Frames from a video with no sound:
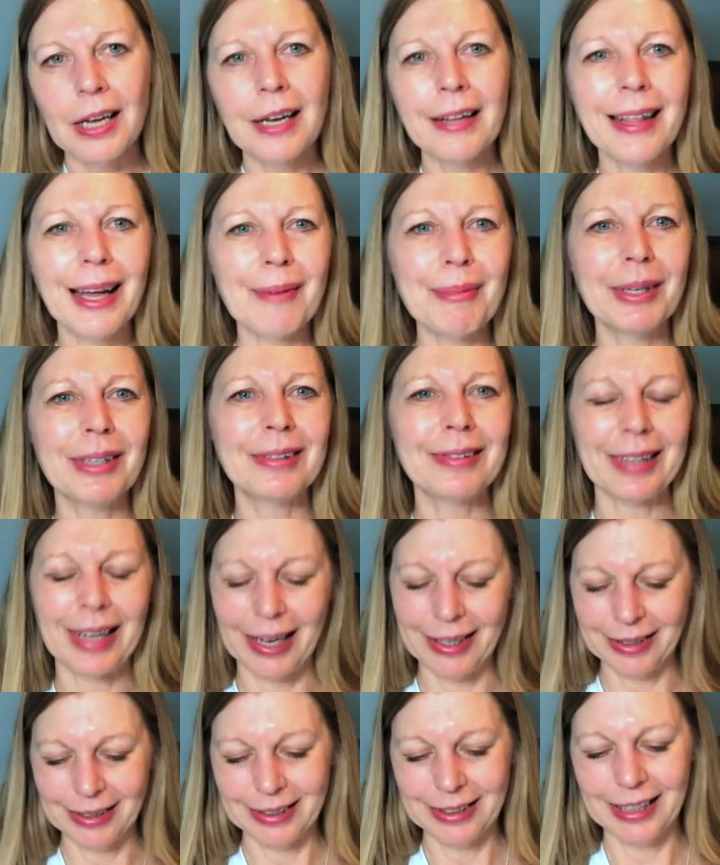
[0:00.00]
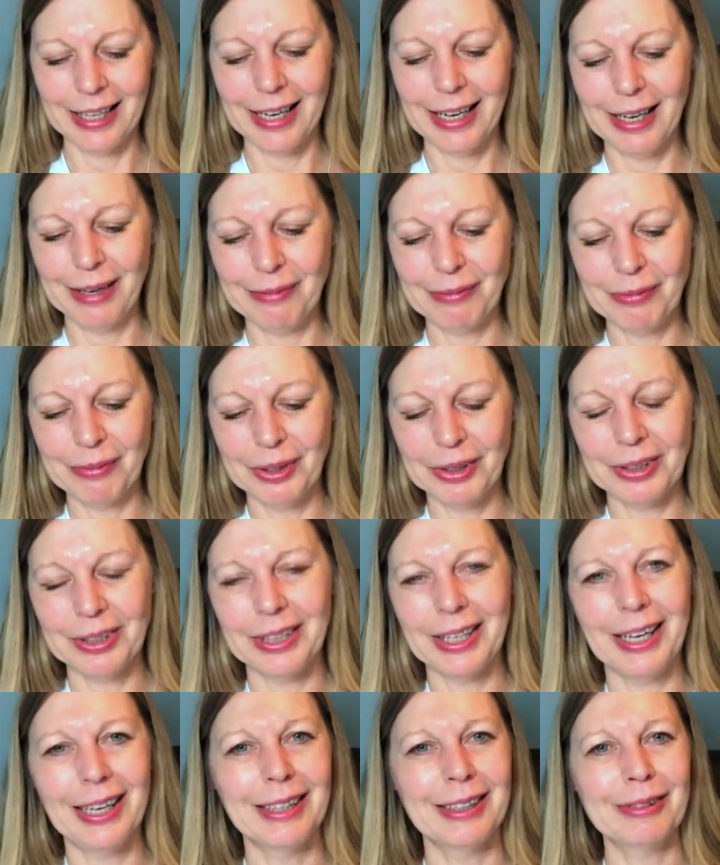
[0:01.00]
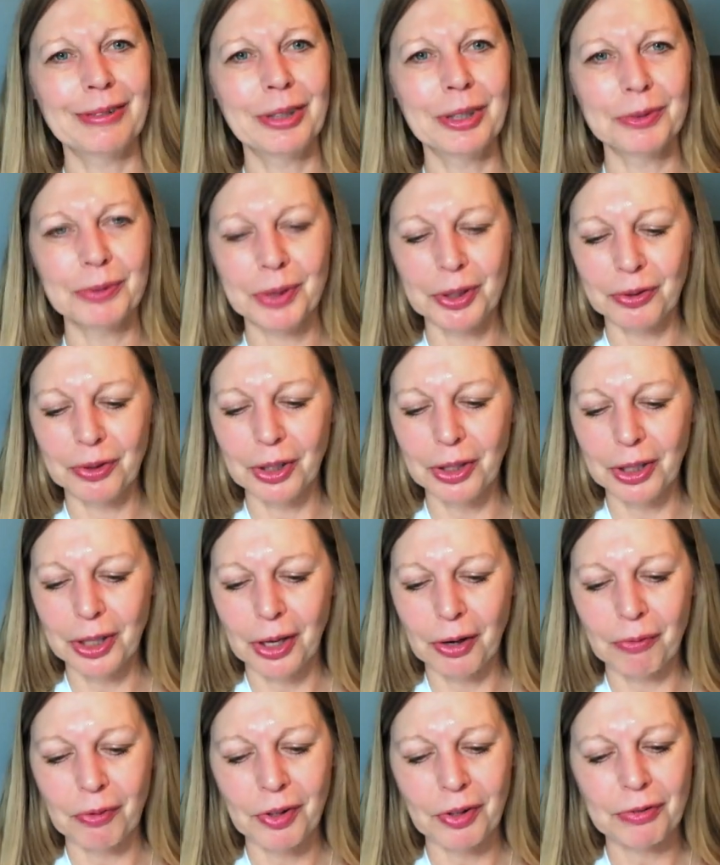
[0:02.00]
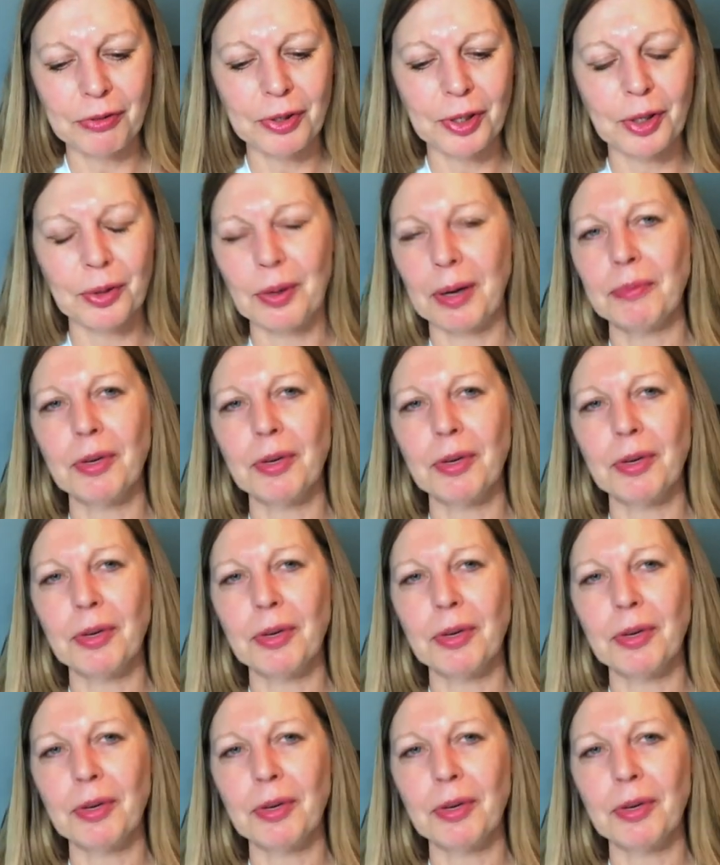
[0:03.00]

That being said, we'll roll on with a few.